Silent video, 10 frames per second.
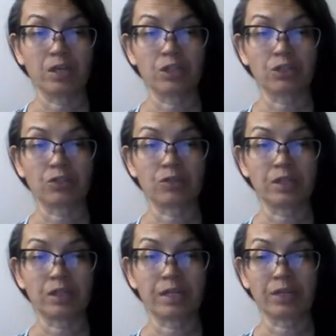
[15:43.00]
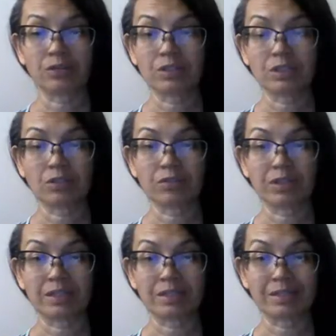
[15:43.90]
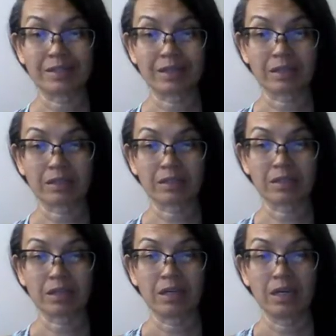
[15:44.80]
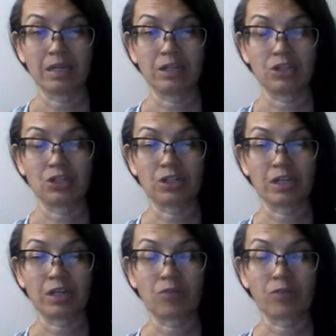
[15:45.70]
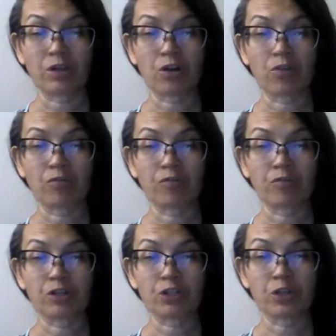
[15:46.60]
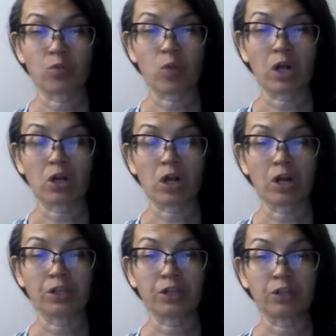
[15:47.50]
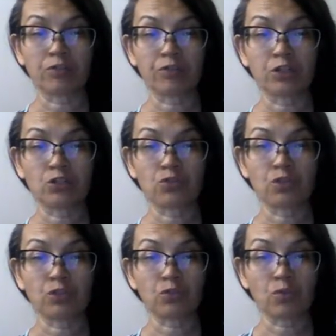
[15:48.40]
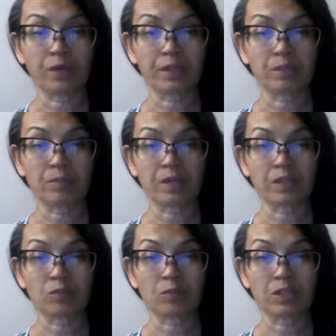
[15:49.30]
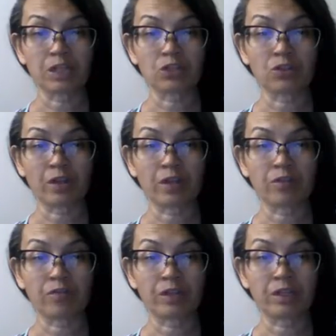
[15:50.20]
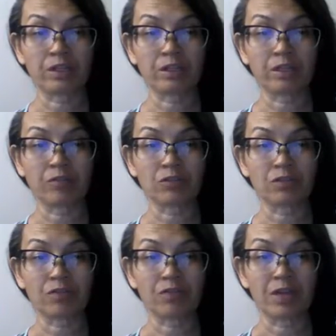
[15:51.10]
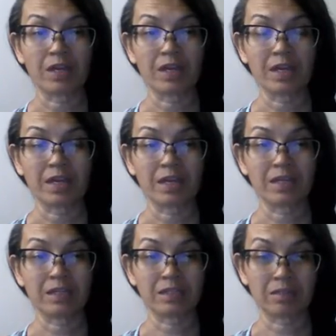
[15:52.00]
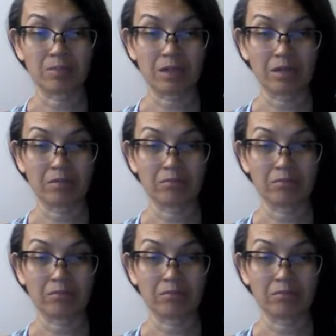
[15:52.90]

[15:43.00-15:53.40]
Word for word: So they announced this on the sixth. Initiated recall of refrigerated wild-caught yellowfin tuna loins because of potential elevated levels of histamine.